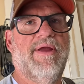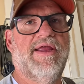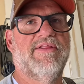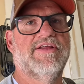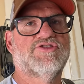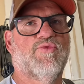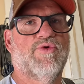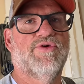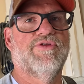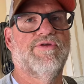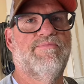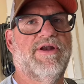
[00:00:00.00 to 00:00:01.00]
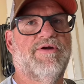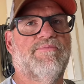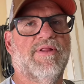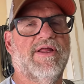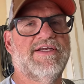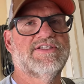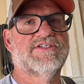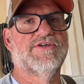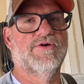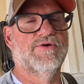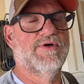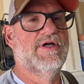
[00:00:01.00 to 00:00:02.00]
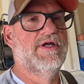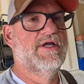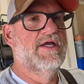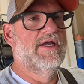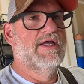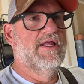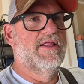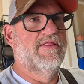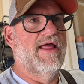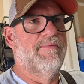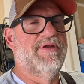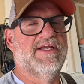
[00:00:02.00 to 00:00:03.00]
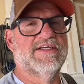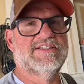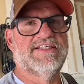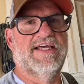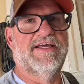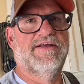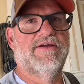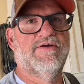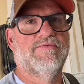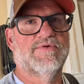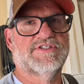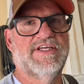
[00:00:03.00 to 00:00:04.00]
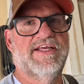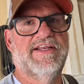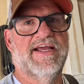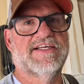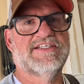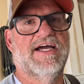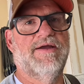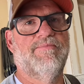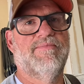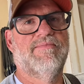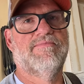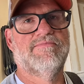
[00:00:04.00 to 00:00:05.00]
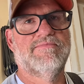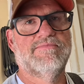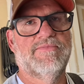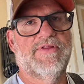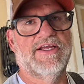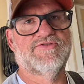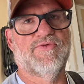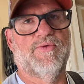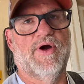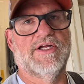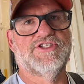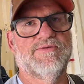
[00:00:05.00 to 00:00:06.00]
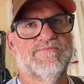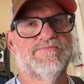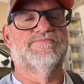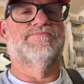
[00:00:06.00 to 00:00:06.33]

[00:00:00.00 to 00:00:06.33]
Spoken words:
make this world a better place. So that being said, we'll see you next time. Thanks for watching.